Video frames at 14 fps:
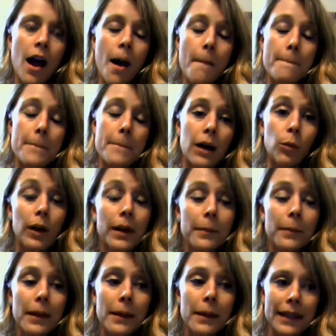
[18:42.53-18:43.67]
One
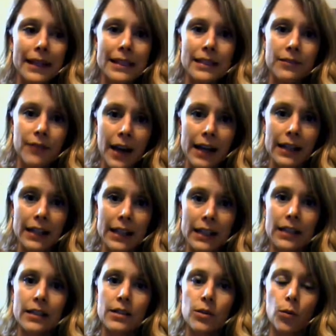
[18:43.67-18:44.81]
of my biggest
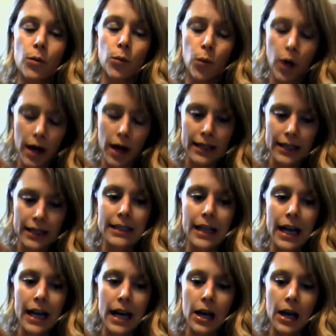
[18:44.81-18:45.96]
findings was
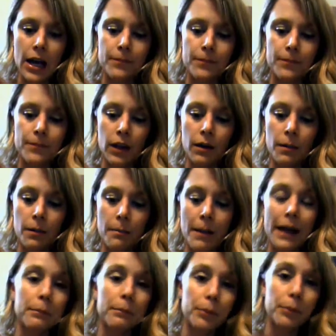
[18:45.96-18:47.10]

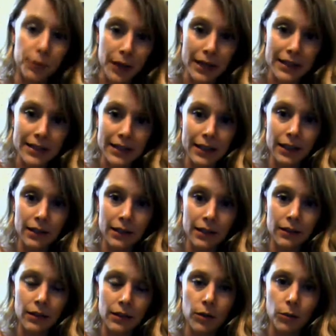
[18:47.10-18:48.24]
my
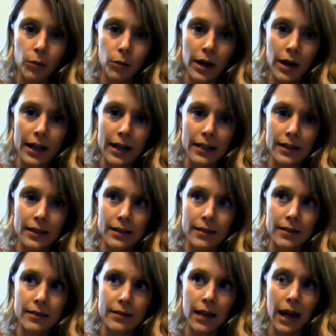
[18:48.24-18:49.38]
pricing
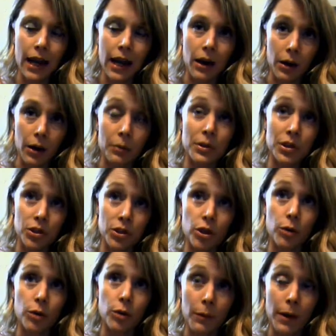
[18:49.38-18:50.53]
was, I wasn't sure
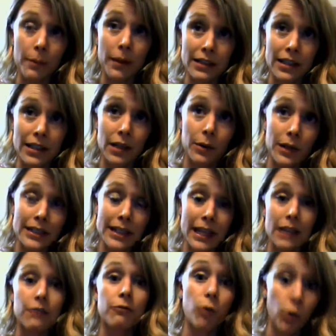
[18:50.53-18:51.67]
what my pricing was.
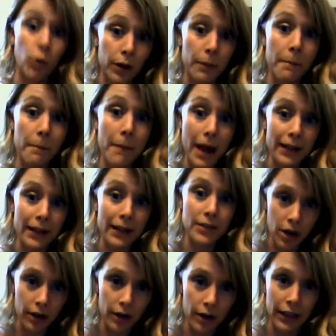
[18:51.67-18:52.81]
And for my
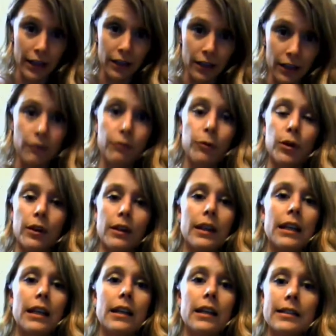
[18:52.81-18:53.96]
target, for
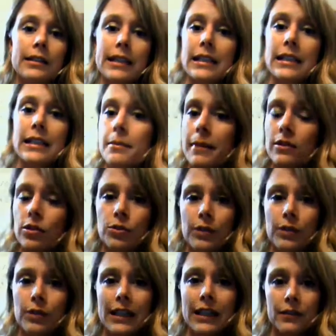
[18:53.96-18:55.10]
the sentimental,
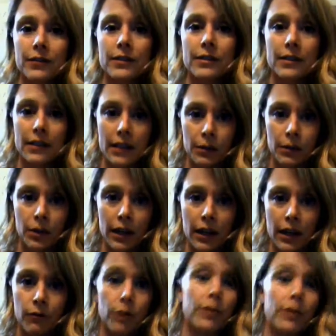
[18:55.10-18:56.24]
unique gifts that they were
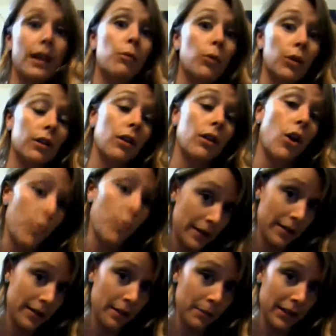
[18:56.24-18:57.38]
looking for, they were open
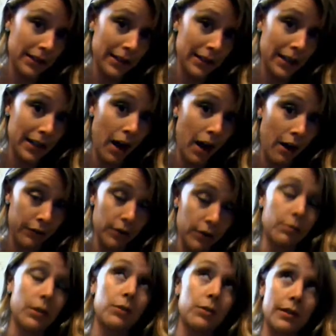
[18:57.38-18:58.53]
to the pricing that I offered,
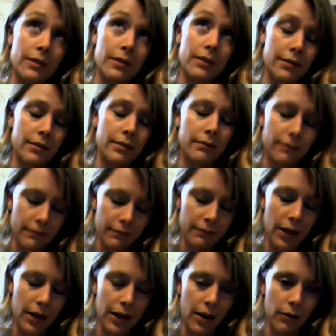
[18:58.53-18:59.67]
which was
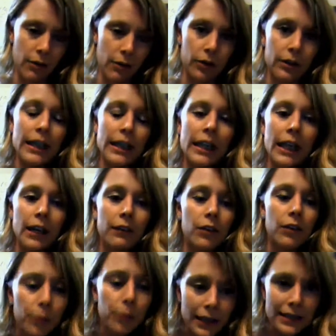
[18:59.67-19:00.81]
very helpful, even
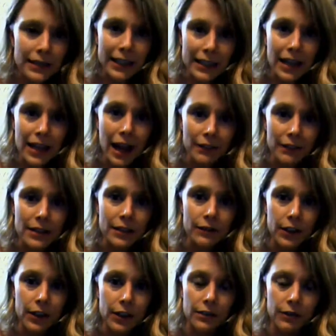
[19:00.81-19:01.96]
though pricing is obviously
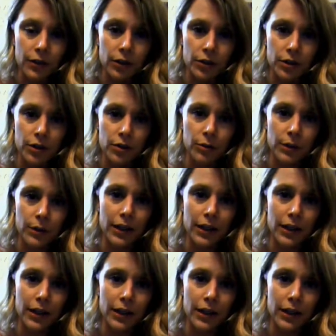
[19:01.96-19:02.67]
very difficult to do in a